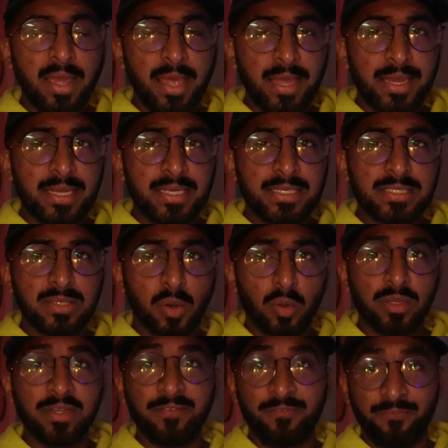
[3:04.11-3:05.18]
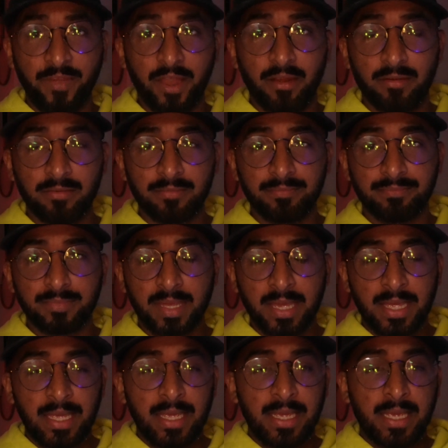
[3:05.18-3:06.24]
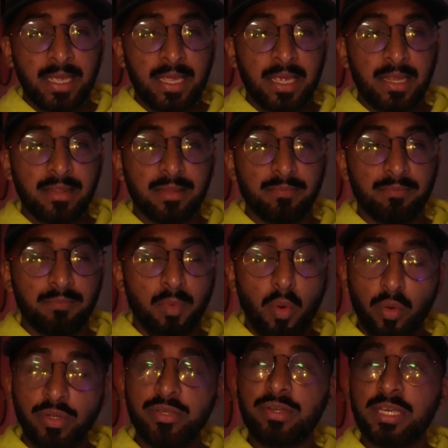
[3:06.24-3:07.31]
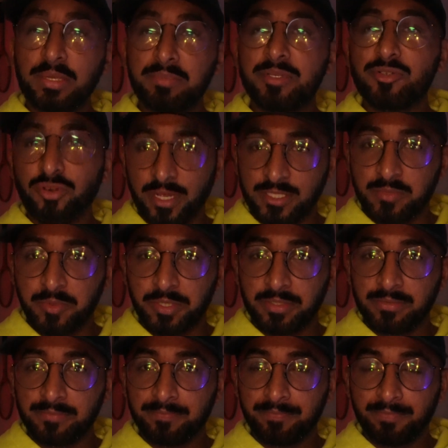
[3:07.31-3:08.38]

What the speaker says: It is only fair. The more you keep it transparent